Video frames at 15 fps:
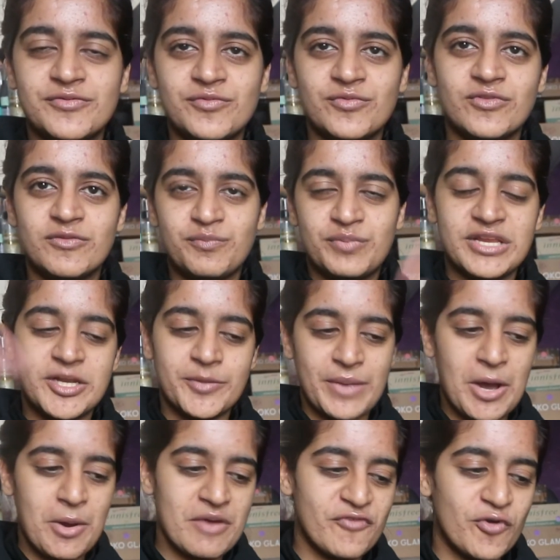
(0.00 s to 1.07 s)
splitting them
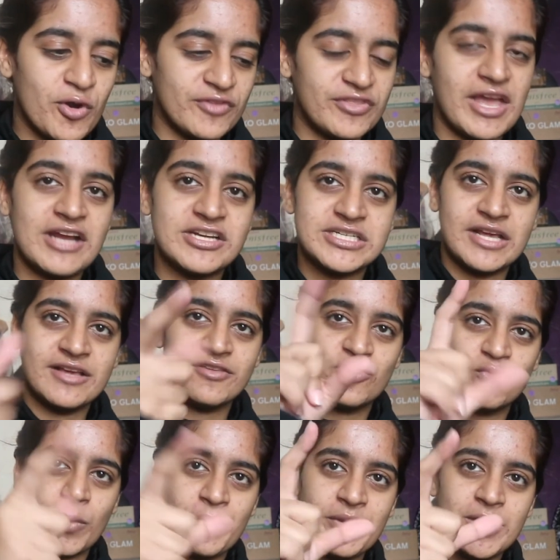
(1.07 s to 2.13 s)
however, or are they actually like
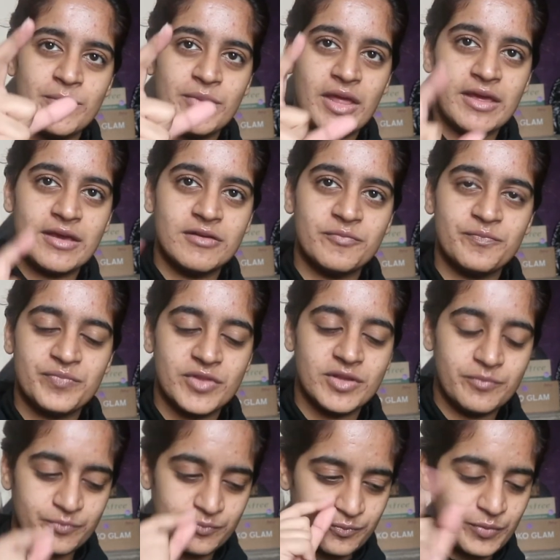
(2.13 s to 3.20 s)
swapping them like
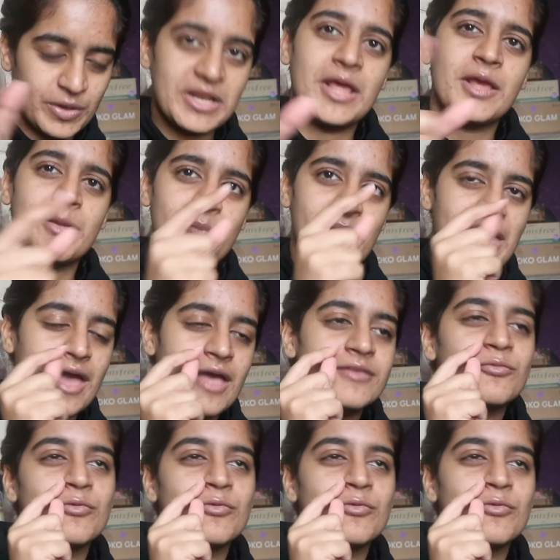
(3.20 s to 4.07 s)
by like in pairs?